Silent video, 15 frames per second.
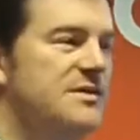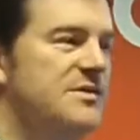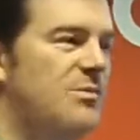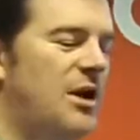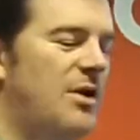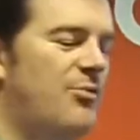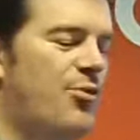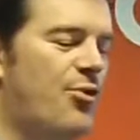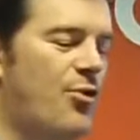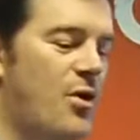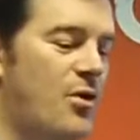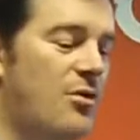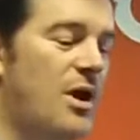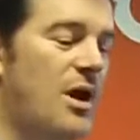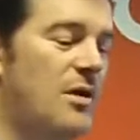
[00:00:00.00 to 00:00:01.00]
You might have
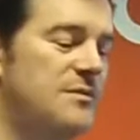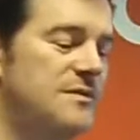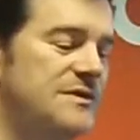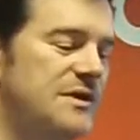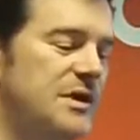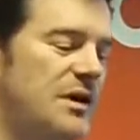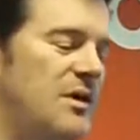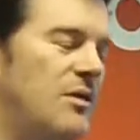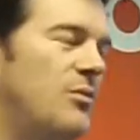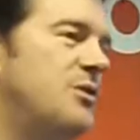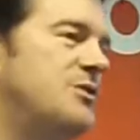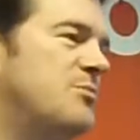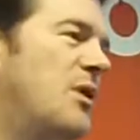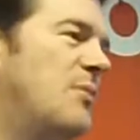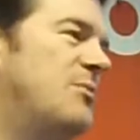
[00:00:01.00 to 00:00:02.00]
programs
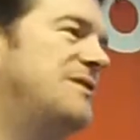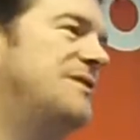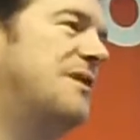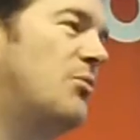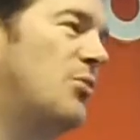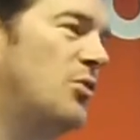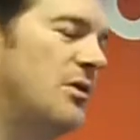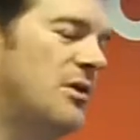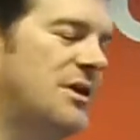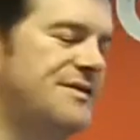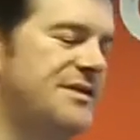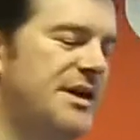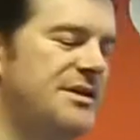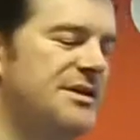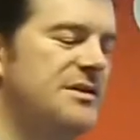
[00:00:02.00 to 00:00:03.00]
which might be
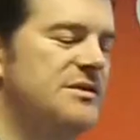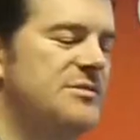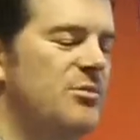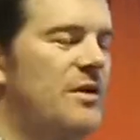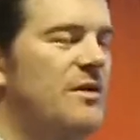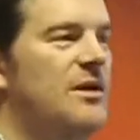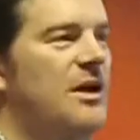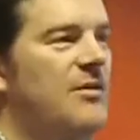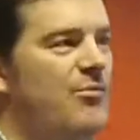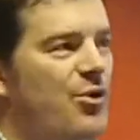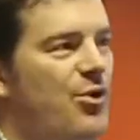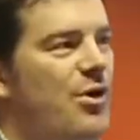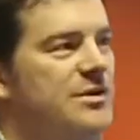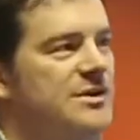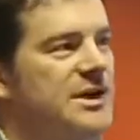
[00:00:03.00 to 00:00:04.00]
sub-organisations. You might then have
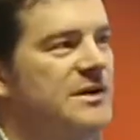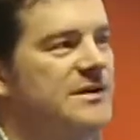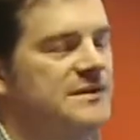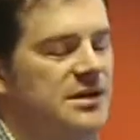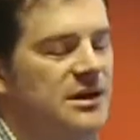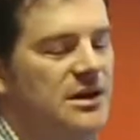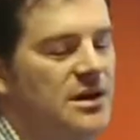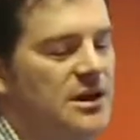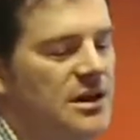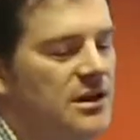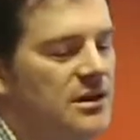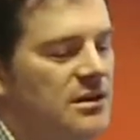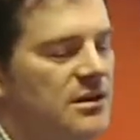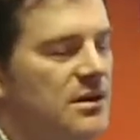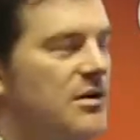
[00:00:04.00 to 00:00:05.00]
projects
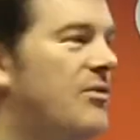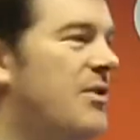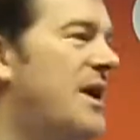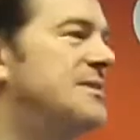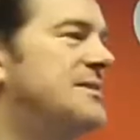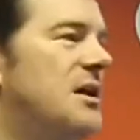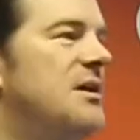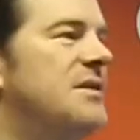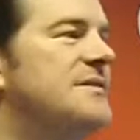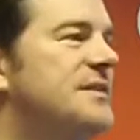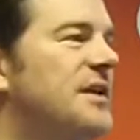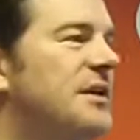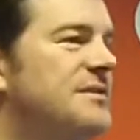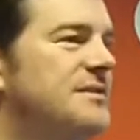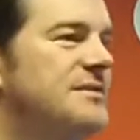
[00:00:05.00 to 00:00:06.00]
that create data
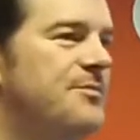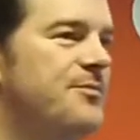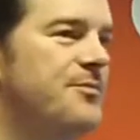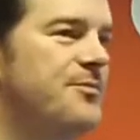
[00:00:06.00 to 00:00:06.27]
sets.